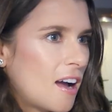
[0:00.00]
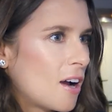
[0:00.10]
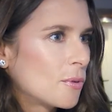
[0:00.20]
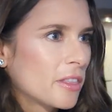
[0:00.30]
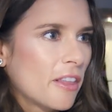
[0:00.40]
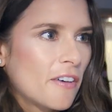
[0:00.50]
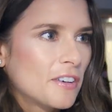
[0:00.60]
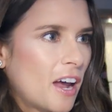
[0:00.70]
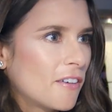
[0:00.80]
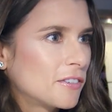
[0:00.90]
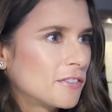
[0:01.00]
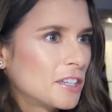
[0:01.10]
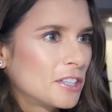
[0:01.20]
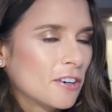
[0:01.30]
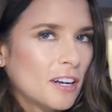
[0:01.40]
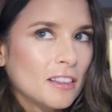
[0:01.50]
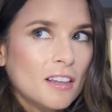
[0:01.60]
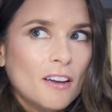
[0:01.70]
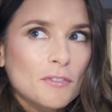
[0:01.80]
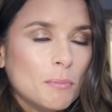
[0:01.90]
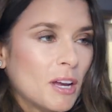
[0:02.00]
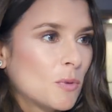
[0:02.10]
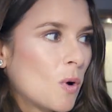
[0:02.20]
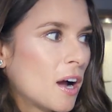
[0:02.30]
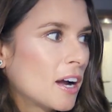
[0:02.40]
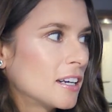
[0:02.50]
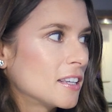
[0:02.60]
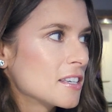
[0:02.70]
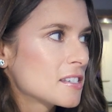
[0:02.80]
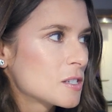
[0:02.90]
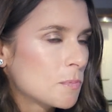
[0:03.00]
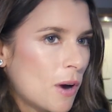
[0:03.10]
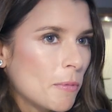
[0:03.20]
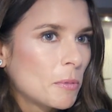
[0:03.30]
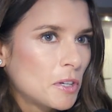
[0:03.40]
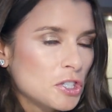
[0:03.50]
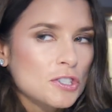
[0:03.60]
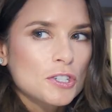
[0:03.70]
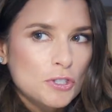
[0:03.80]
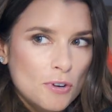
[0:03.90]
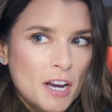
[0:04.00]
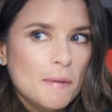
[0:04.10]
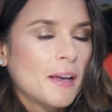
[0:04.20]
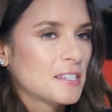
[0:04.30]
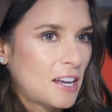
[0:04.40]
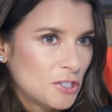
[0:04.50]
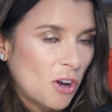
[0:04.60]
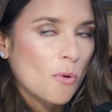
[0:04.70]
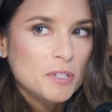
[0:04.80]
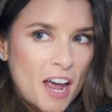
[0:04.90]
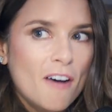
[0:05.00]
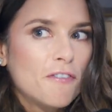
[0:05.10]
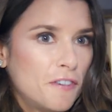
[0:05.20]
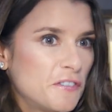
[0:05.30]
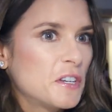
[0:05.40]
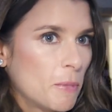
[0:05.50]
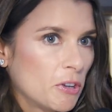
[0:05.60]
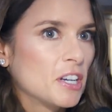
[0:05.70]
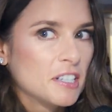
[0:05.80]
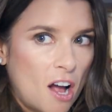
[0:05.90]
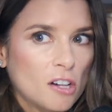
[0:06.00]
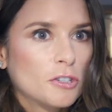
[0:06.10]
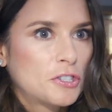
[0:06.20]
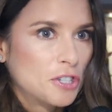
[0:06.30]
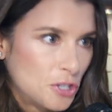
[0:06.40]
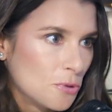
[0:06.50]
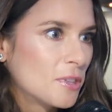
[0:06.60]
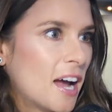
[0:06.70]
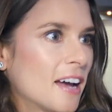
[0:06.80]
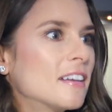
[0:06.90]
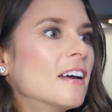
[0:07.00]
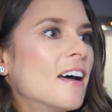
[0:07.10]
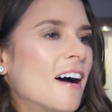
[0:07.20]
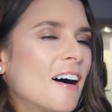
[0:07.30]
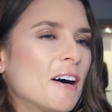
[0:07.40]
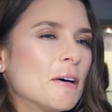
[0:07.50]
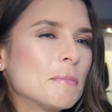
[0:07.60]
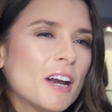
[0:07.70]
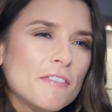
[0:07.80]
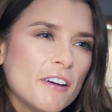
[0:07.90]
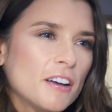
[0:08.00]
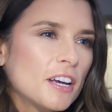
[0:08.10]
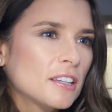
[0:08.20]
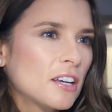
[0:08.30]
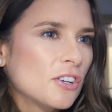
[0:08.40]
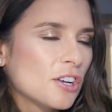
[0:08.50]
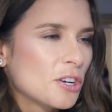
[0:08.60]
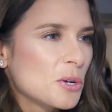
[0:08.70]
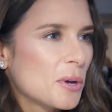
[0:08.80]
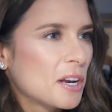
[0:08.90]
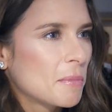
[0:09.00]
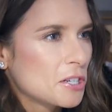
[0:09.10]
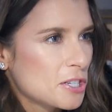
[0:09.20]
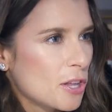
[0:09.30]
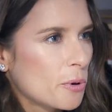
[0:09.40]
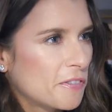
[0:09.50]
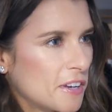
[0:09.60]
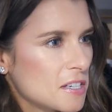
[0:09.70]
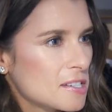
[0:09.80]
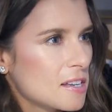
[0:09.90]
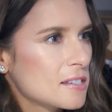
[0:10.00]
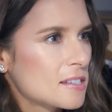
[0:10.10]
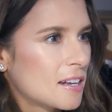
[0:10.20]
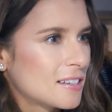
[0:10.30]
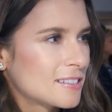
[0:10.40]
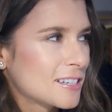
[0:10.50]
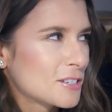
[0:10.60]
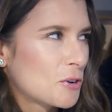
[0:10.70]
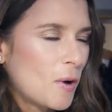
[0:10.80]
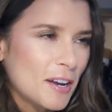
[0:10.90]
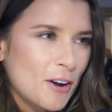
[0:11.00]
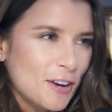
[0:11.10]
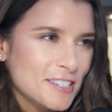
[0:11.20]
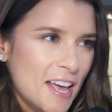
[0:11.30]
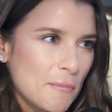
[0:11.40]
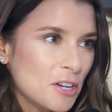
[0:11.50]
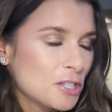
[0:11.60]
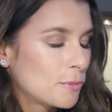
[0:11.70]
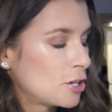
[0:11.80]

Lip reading: I would love to have a vineyard, I'd love to make wine, and this is probably just a dream as I don't have $50 million to do that. But I found out that you can do it in much slower phases and it doesn't quite cost that much.